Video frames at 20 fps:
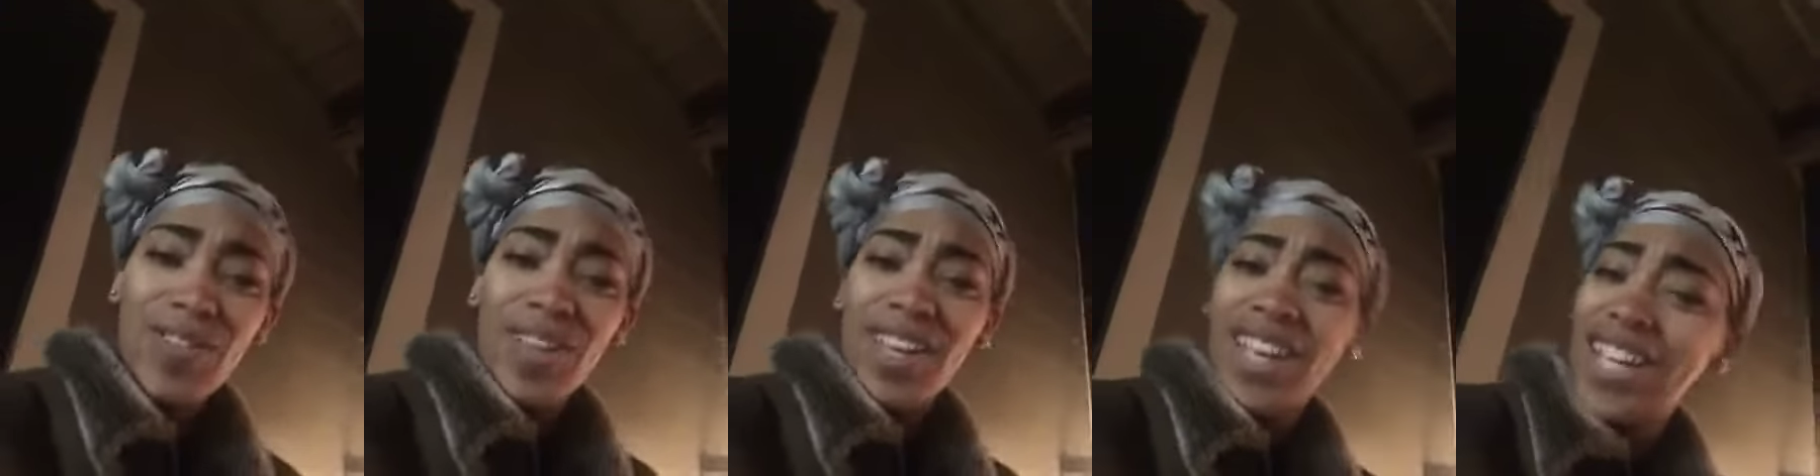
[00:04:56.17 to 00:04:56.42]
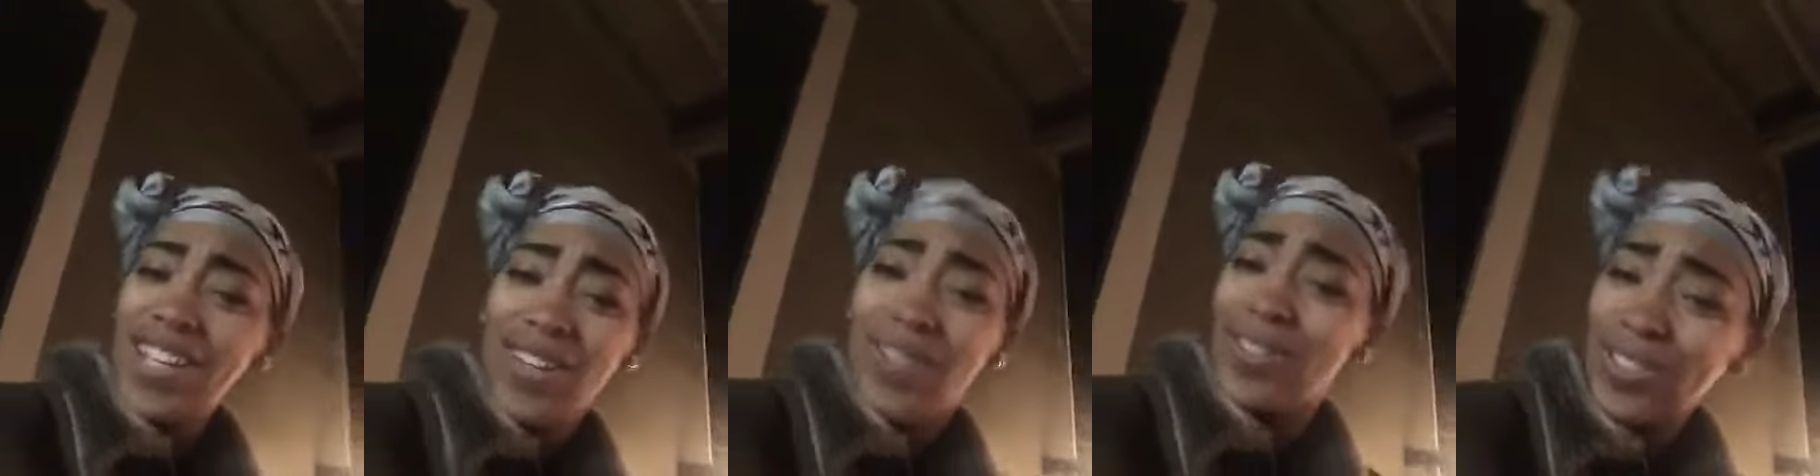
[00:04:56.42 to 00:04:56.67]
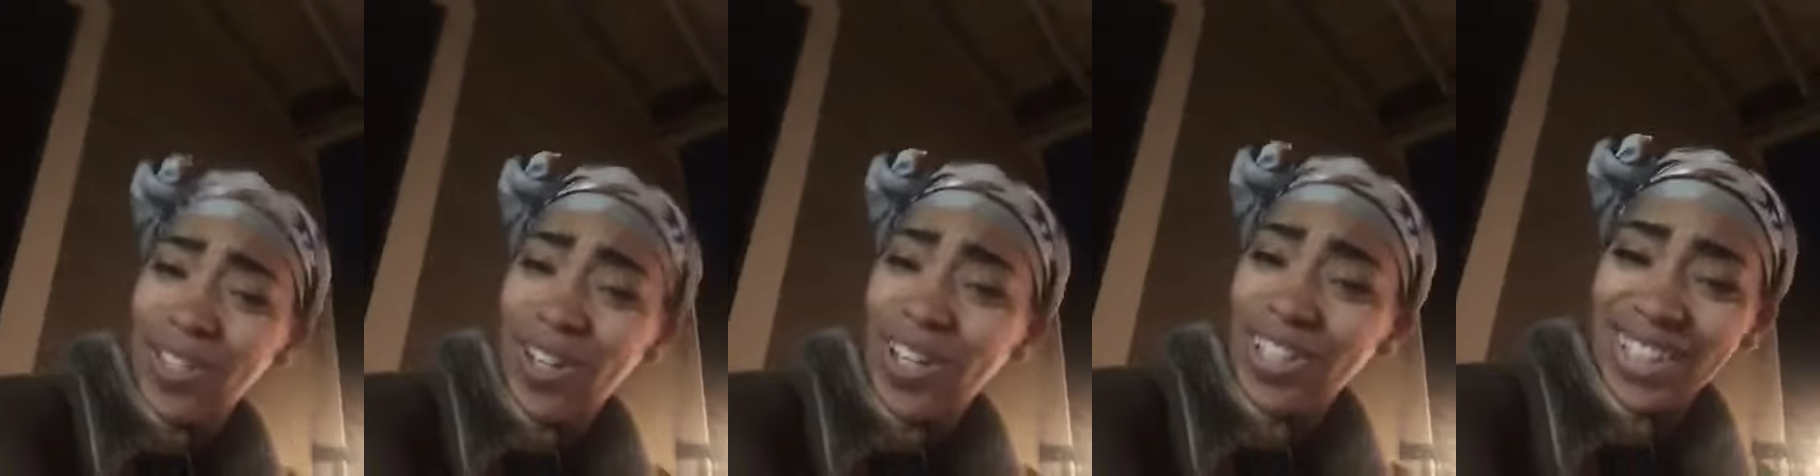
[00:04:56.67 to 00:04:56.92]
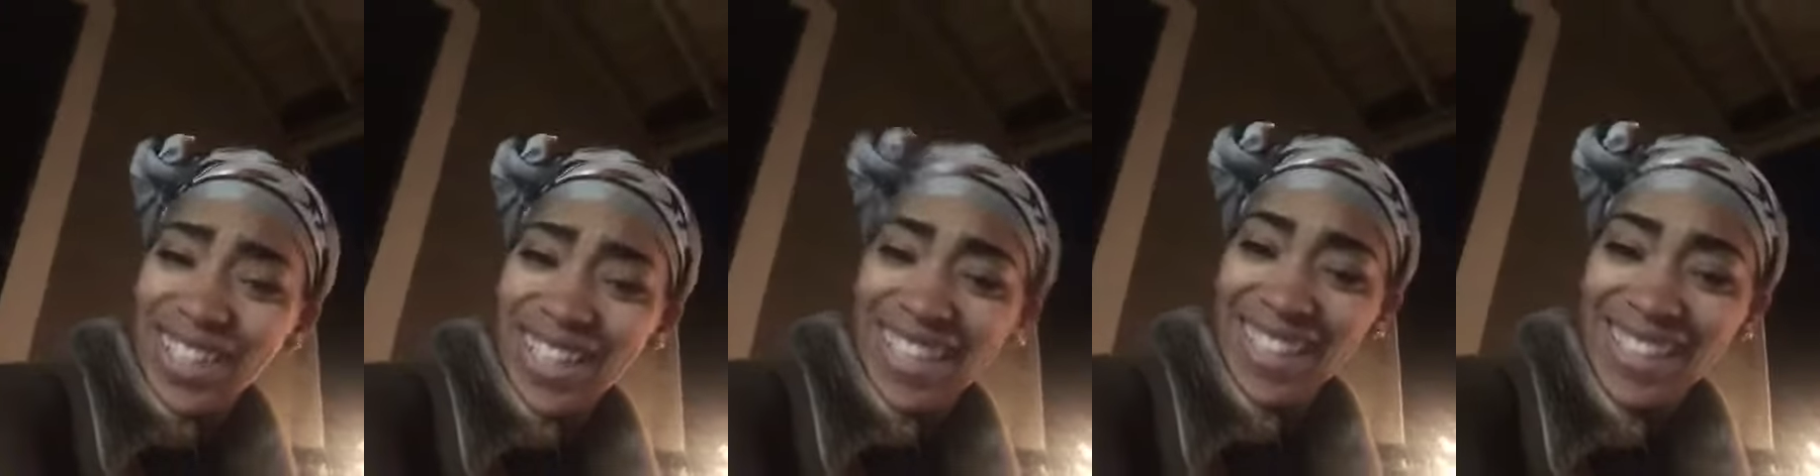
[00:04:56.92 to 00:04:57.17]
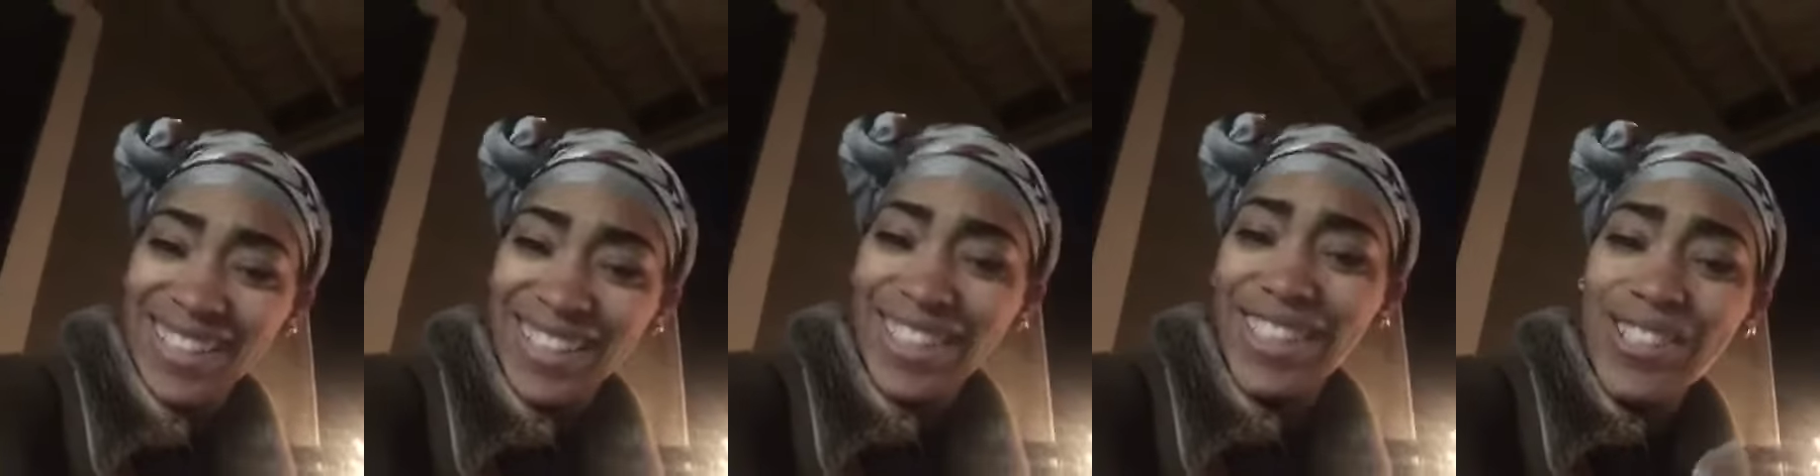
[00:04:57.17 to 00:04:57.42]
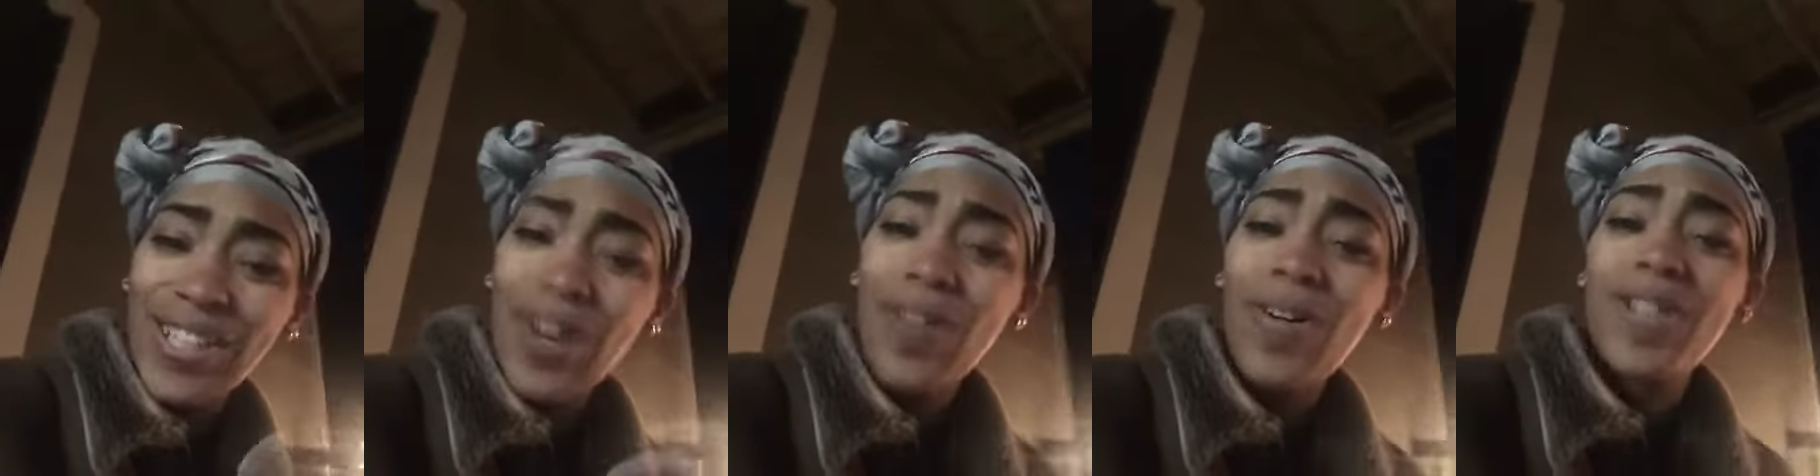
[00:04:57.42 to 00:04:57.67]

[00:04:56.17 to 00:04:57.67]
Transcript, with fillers: he knows all things he know